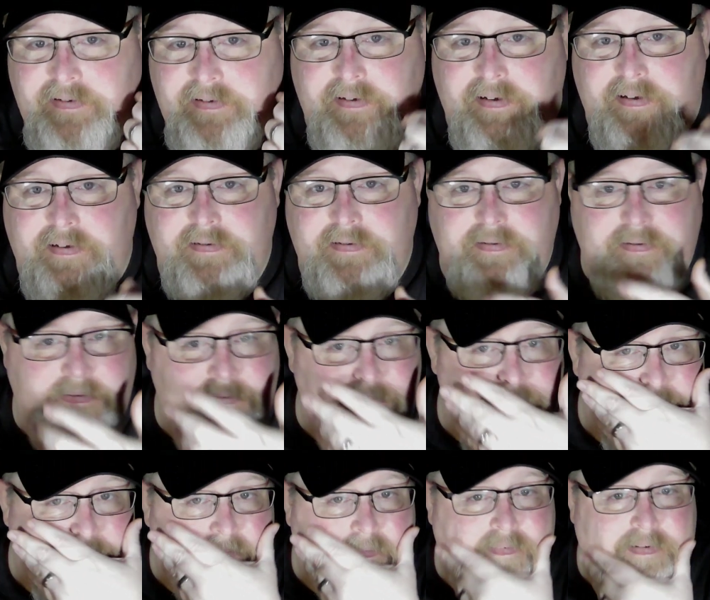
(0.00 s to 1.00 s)
It's
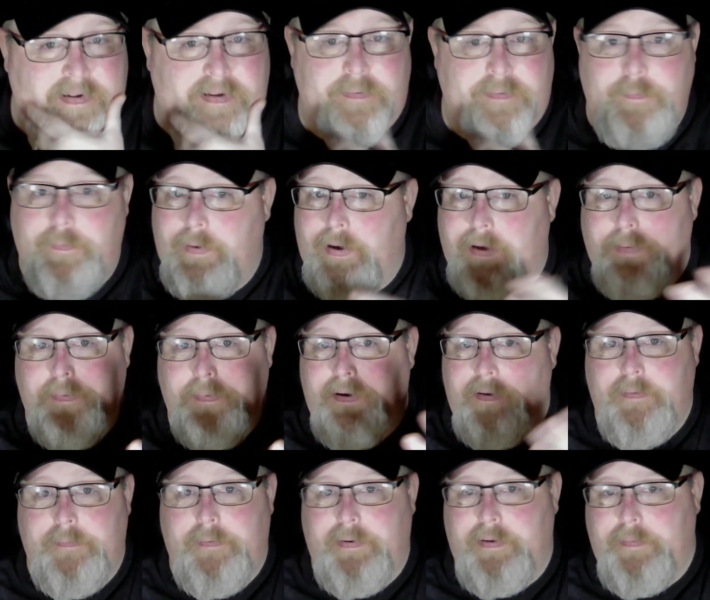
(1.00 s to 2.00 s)
way better
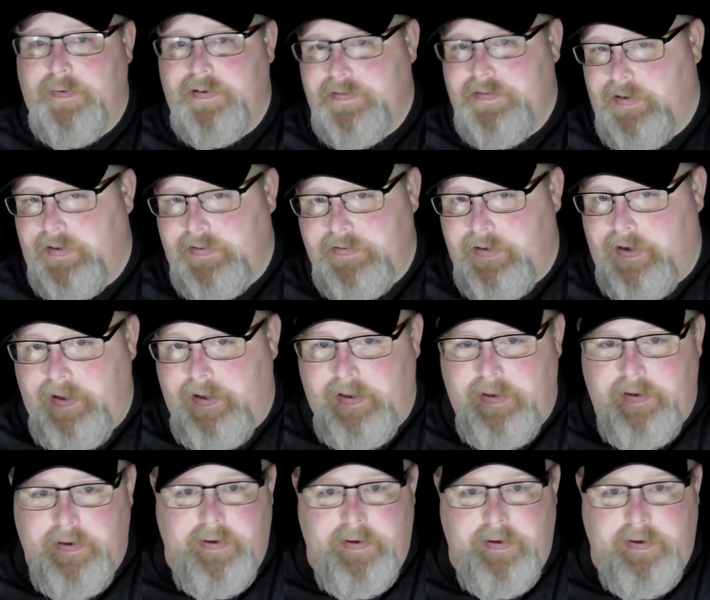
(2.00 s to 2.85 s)
than what it was yesterday.